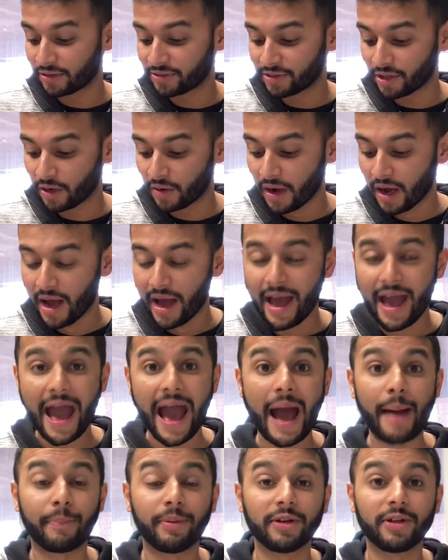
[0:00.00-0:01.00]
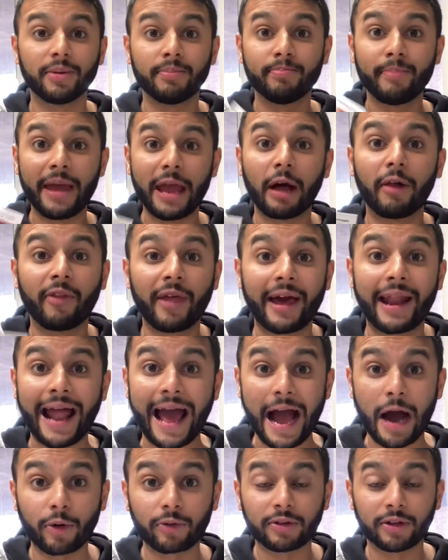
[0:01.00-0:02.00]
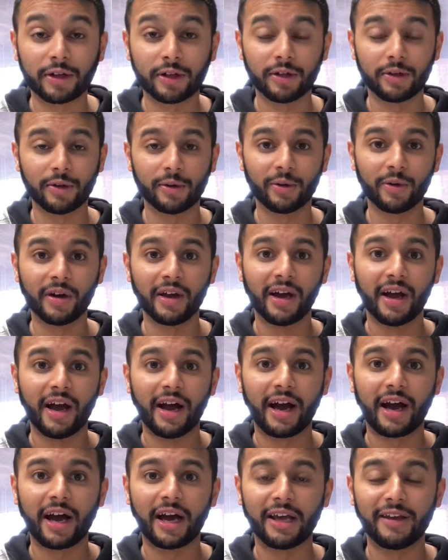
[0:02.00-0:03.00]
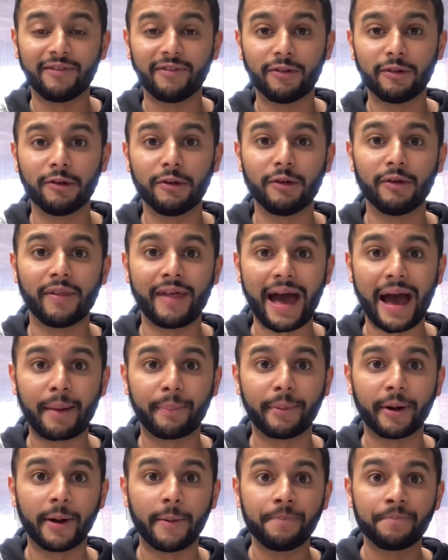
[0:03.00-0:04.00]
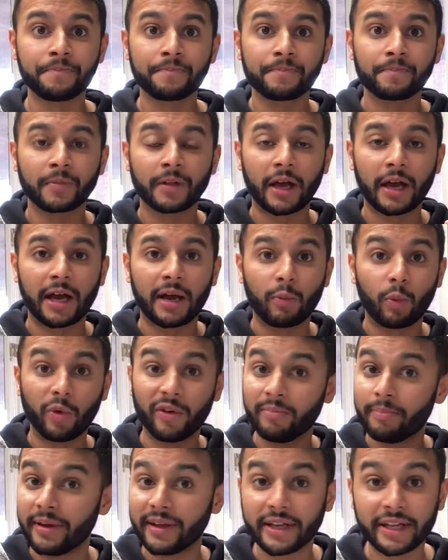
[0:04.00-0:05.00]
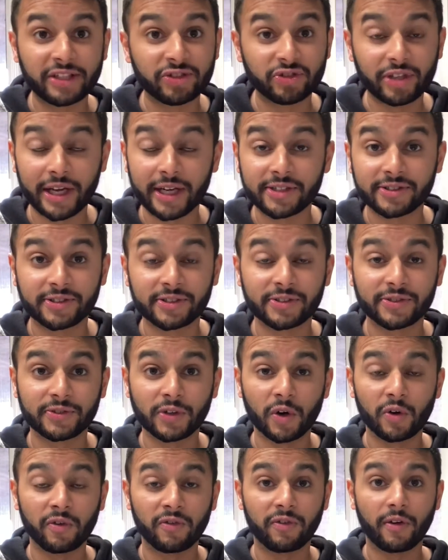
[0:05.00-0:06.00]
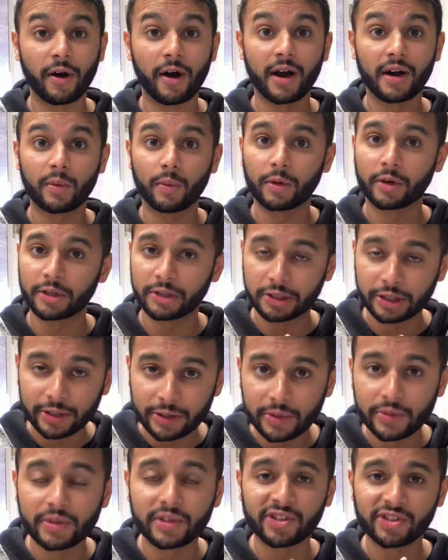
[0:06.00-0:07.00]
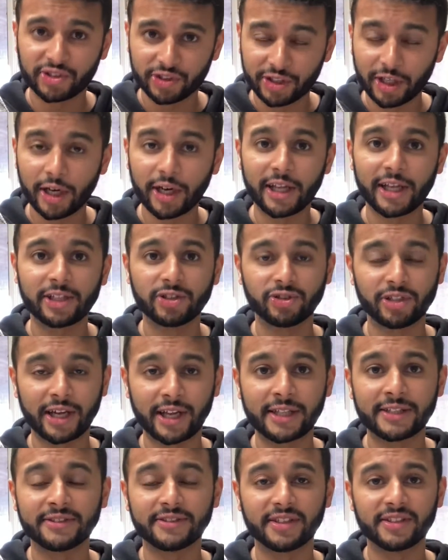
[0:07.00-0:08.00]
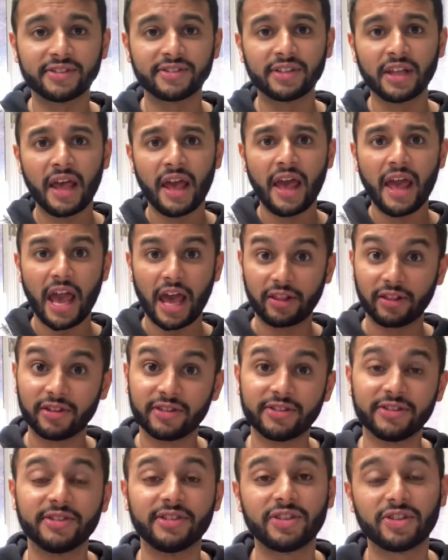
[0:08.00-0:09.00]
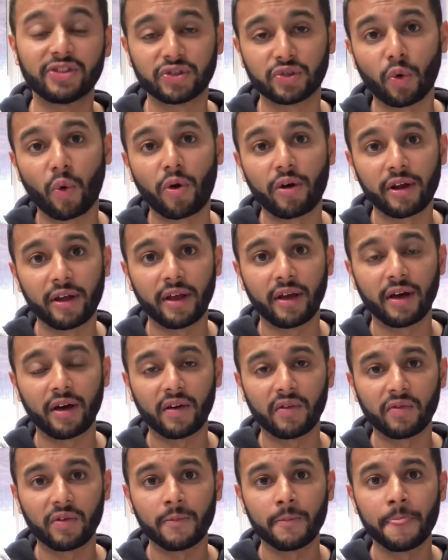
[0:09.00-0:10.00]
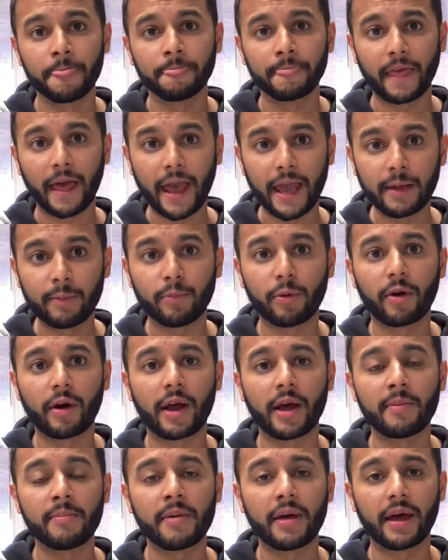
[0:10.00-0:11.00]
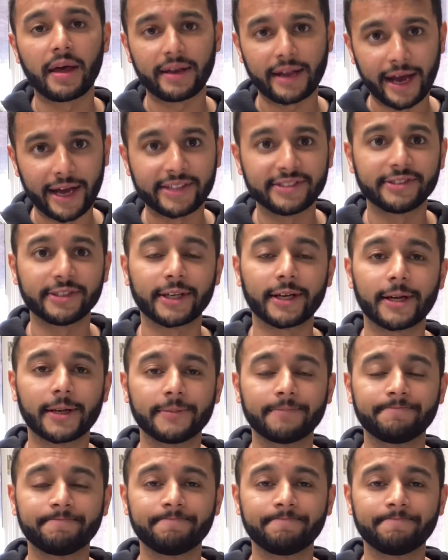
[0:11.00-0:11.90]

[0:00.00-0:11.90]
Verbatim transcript: So happy to mail that out to you uh, if you do that. But uh, we've been in Genesis so far and we'll continue to study in Genesis. And this is the story of Abraham and Isaac.